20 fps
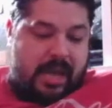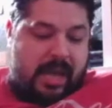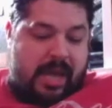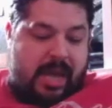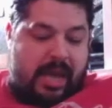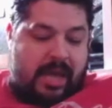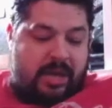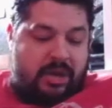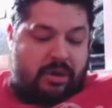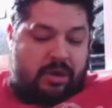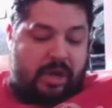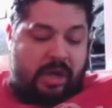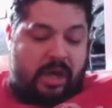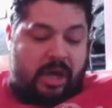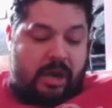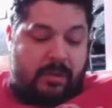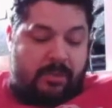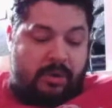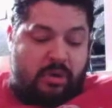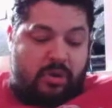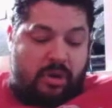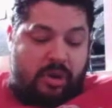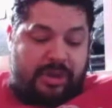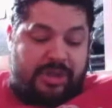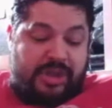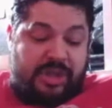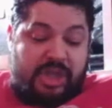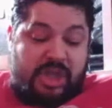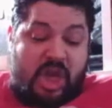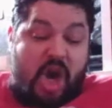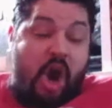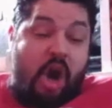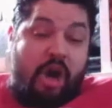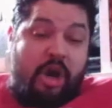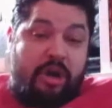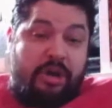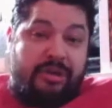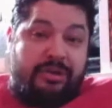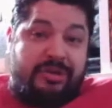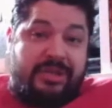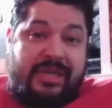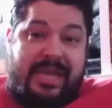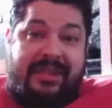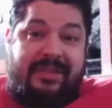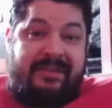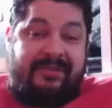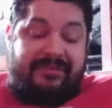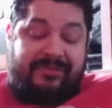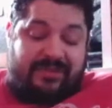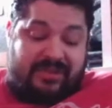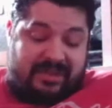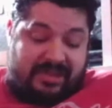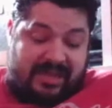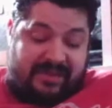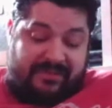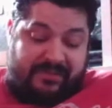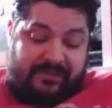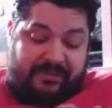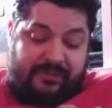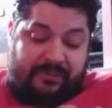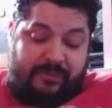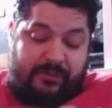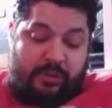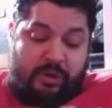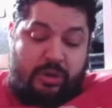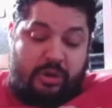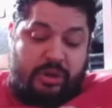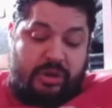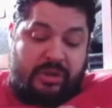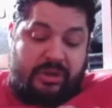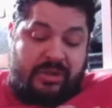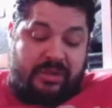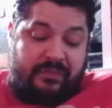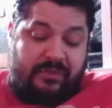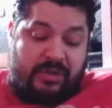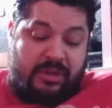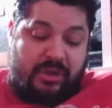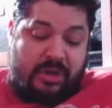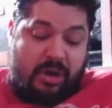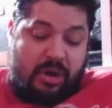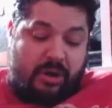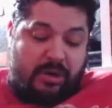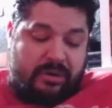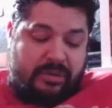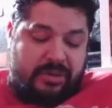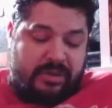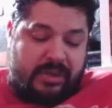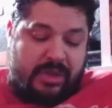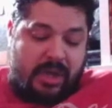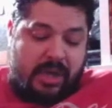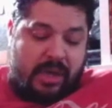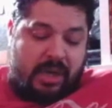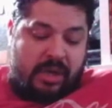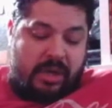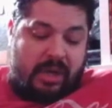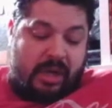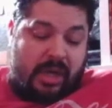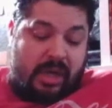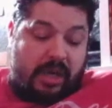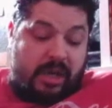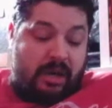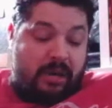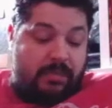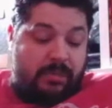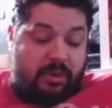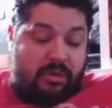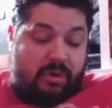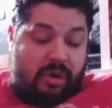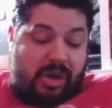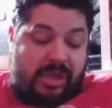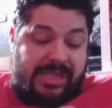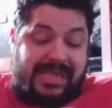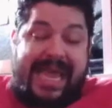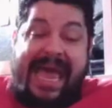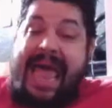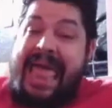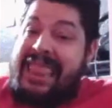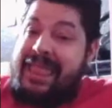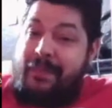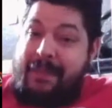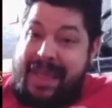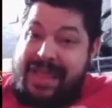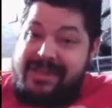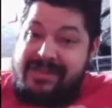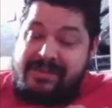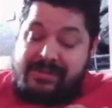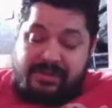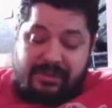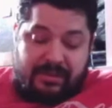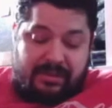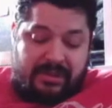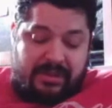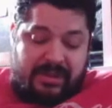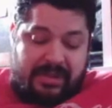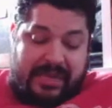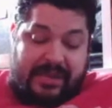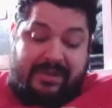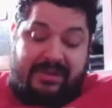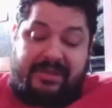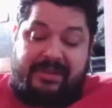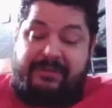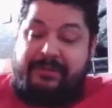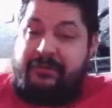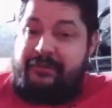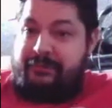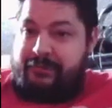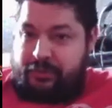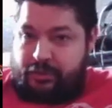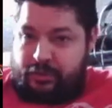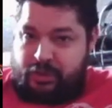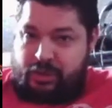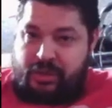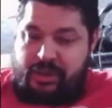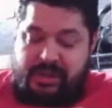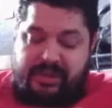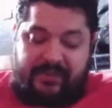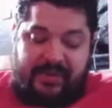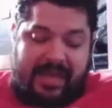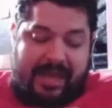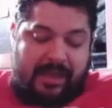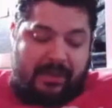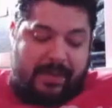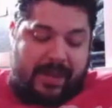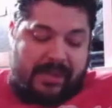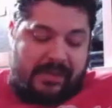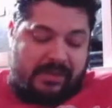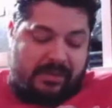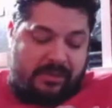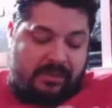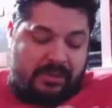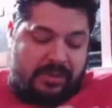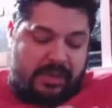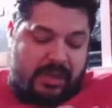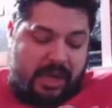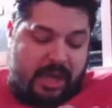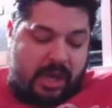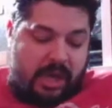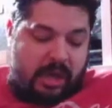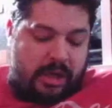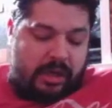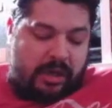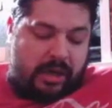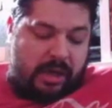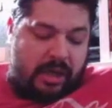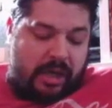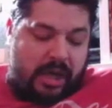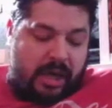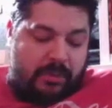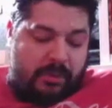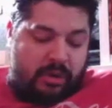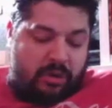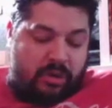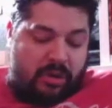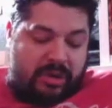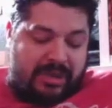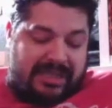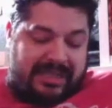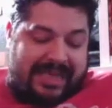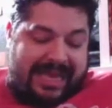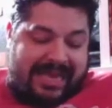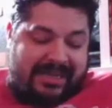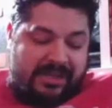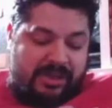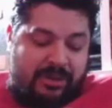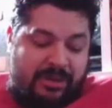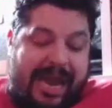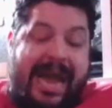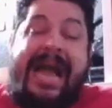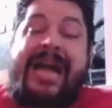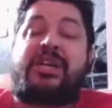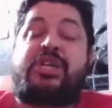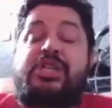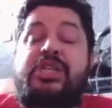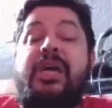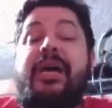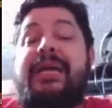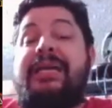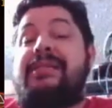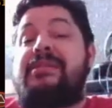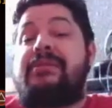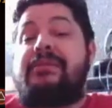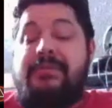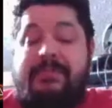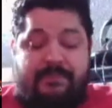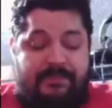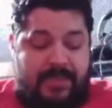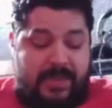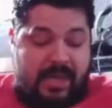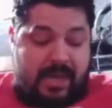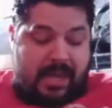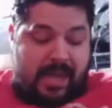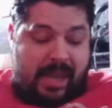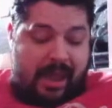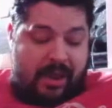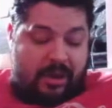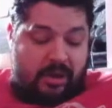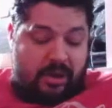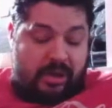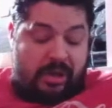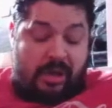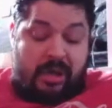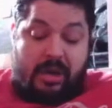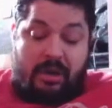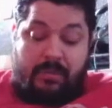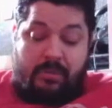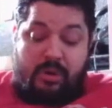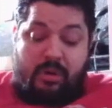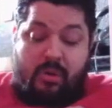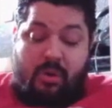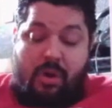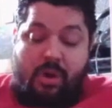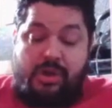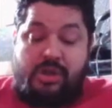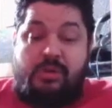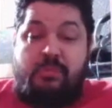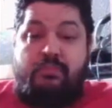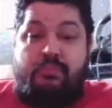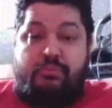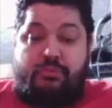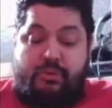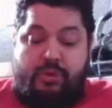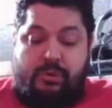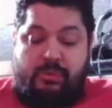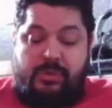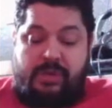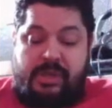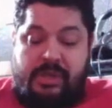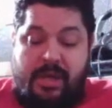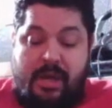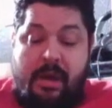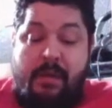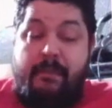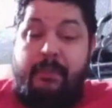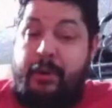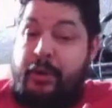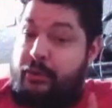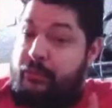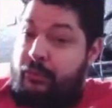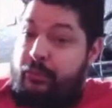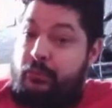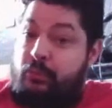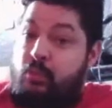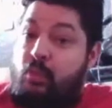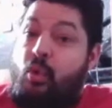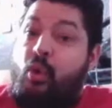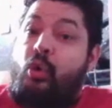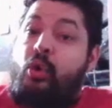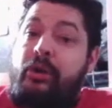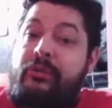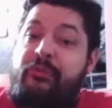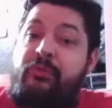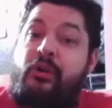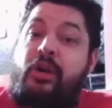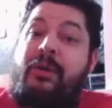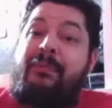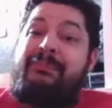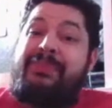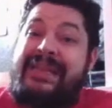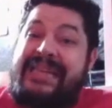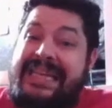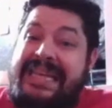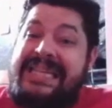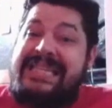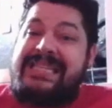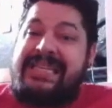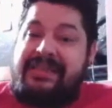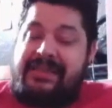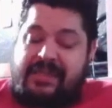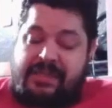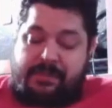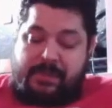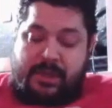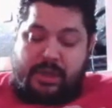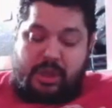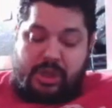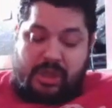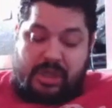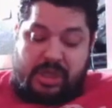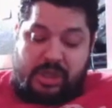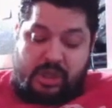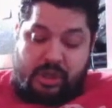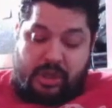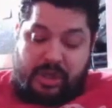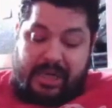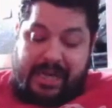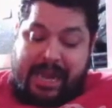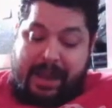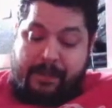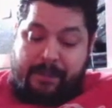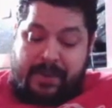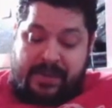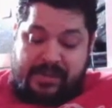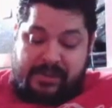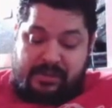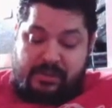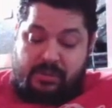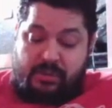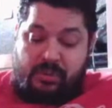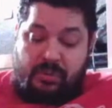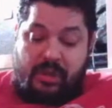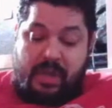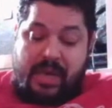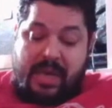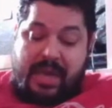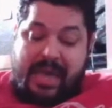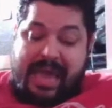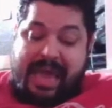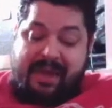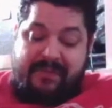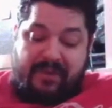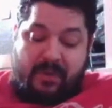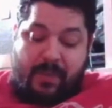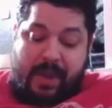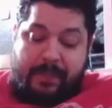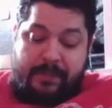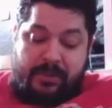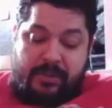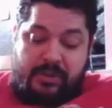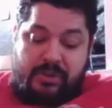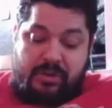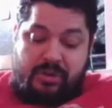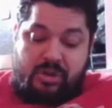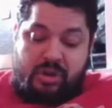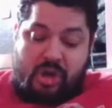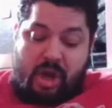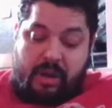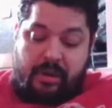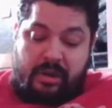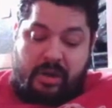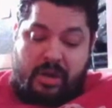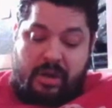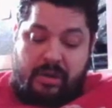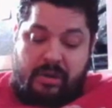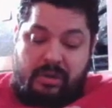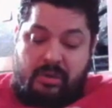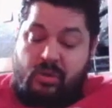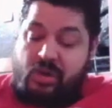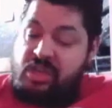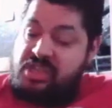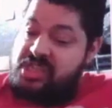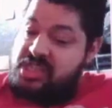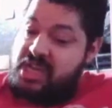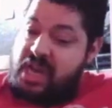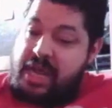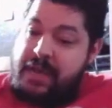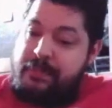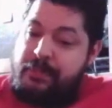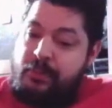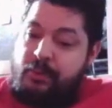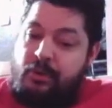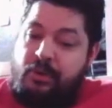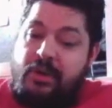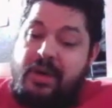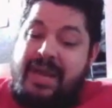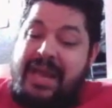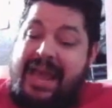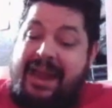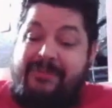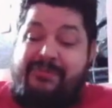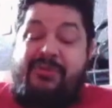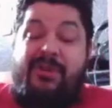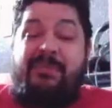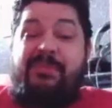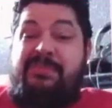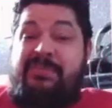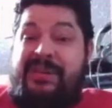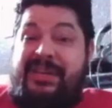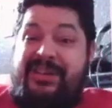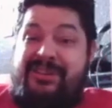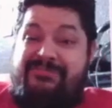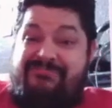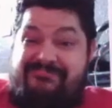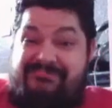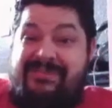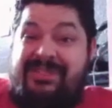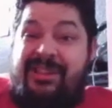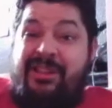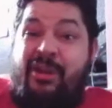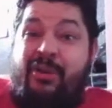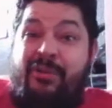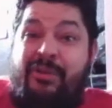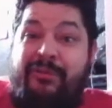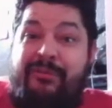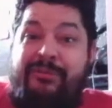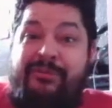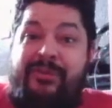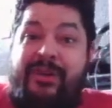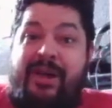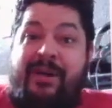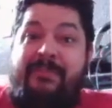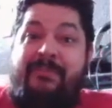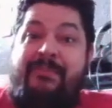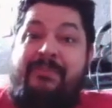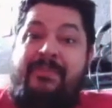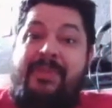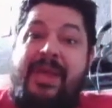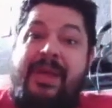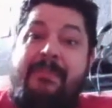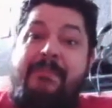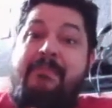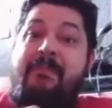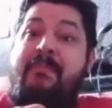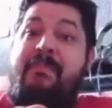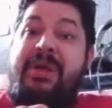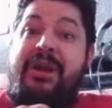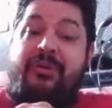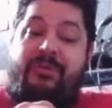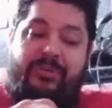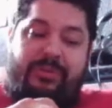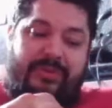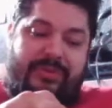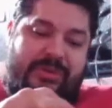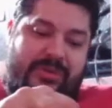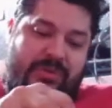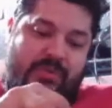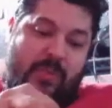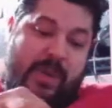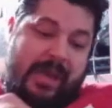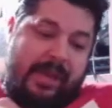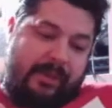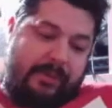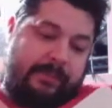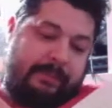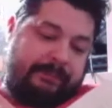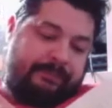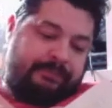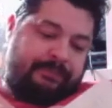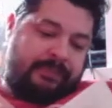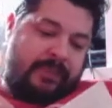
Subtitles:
You're going to come across scars and the different versions of the scars. You're going to come across elementals and the different versions of the elementals. You're going to come across lesser Ash Titan, and you're going to come across brutes. But your reward for completing this mission is you're going to get pistol, heavy weapons, shotgun, sniper, and probably a load of minerals as well.